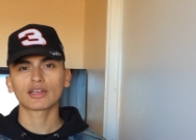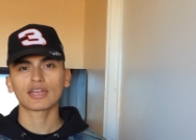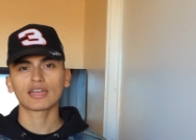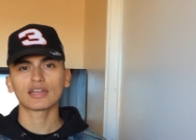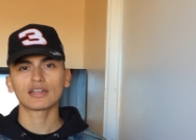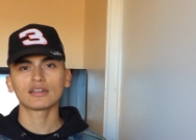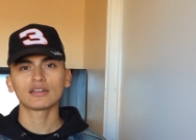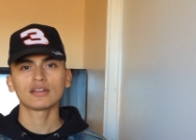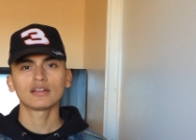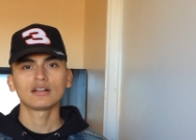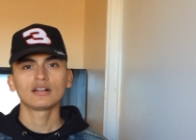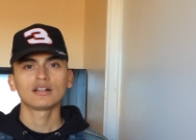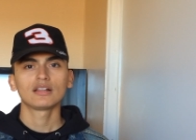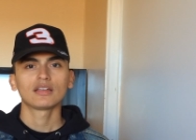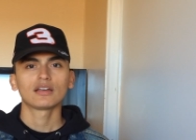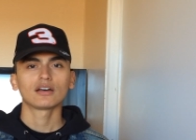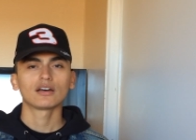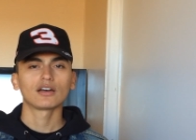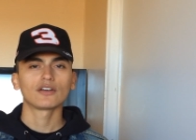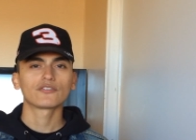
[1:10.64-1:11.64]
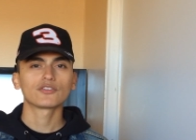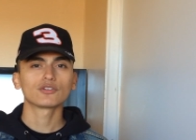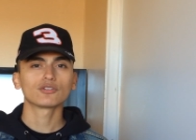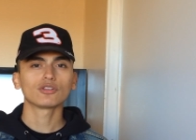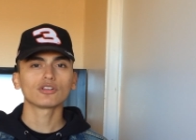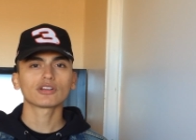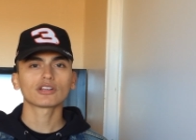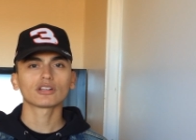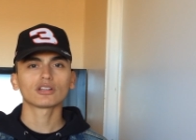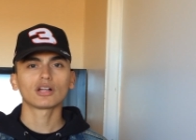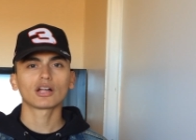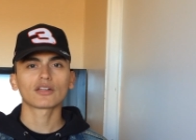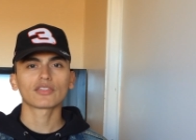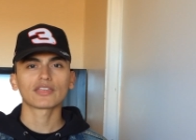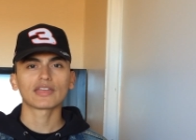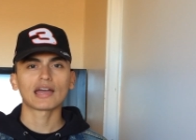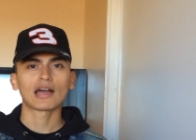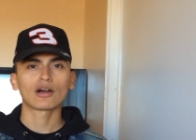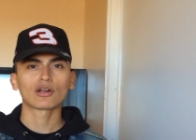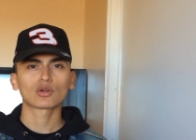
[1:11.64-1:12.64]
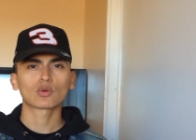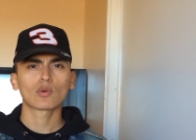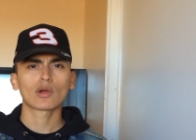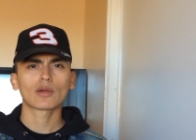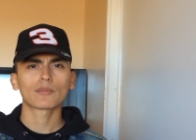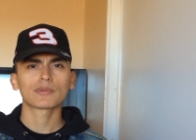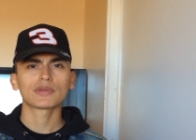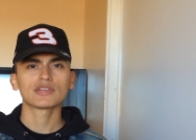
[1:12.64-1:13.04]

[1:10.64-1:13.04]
again. If you look at a lot of the outerwear